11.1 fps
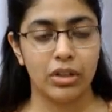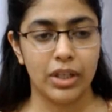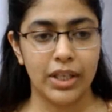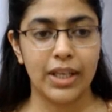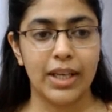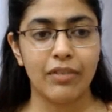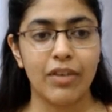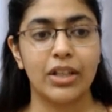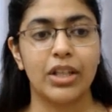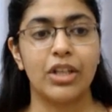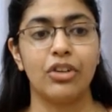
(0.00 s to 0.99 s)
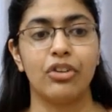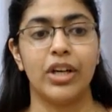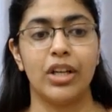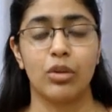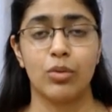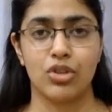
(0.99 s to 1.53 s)
DEF are the
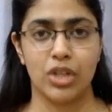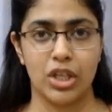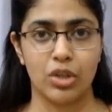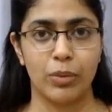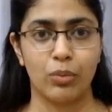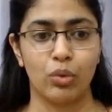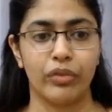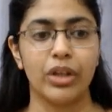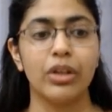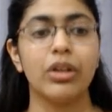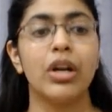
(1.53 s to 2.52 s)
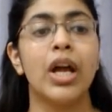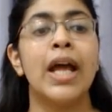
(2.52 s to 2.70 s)
ingredients which need to be proved here,